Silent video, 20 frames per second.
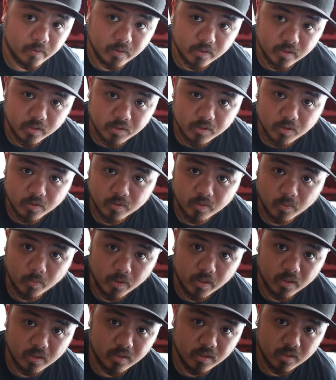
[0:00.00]
is just turn the
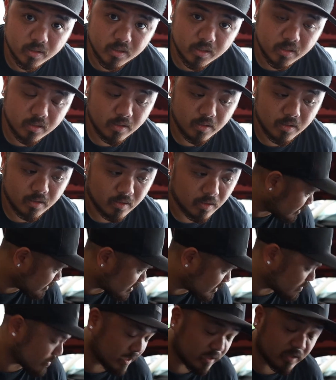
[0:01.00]
wheels,
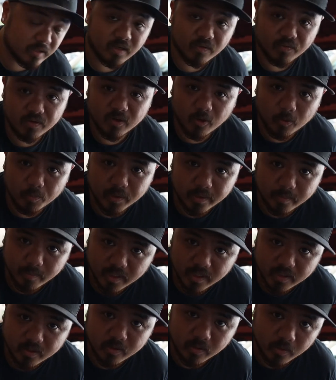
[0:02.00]
just make yourself an opening
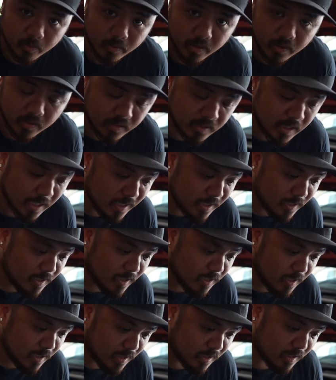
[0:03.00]
by turning the wheels,
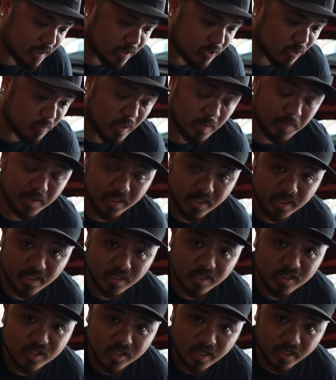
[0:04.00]
and then you'll be able to
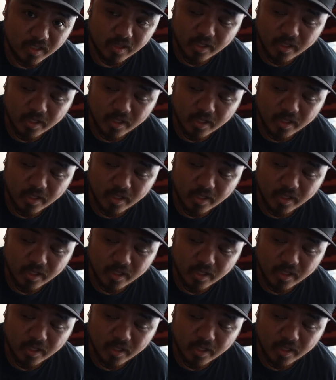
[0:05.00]
get inside